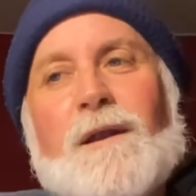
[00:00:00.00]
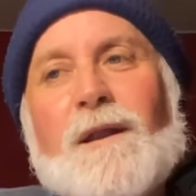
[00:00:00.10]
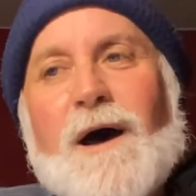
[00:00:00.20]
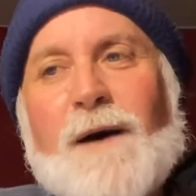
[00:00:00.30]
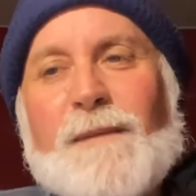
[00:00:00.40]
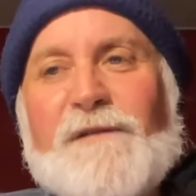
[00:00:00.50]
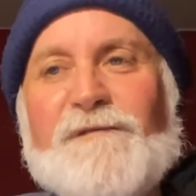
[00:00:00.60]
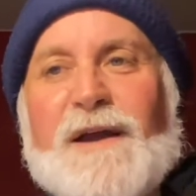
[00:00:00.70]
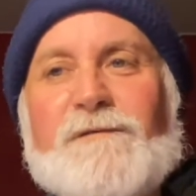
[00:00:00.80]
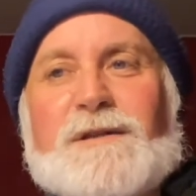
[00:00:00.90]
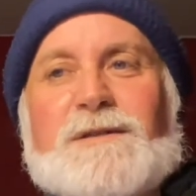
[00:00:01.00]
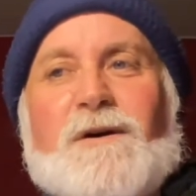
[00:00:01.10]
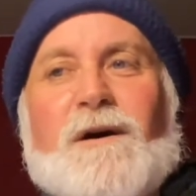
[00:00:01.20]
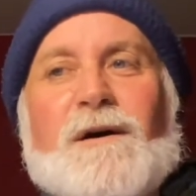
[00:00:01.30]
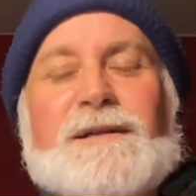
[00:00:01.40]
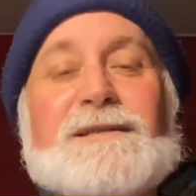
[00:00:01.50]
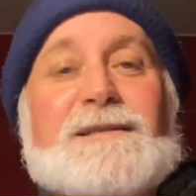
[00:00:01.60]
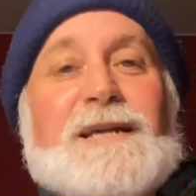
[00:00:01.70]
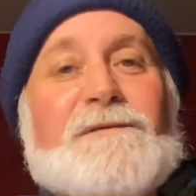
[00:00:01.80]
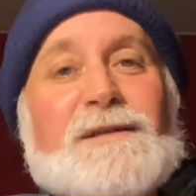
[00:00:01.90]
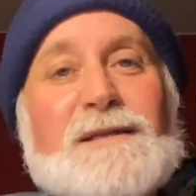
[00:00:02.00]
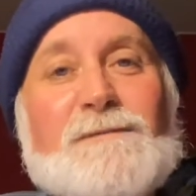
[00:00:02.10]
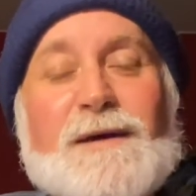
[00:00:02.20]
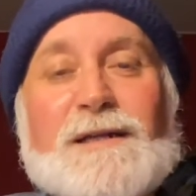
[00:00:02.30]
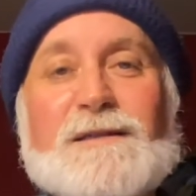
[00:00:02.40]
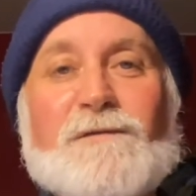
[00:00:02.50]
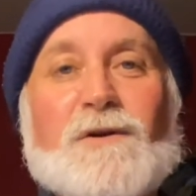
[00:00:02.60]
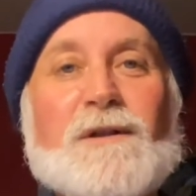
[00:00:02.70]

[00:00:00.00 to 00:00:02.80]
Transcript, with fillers: Not my favorite song. It's 17 minutes of good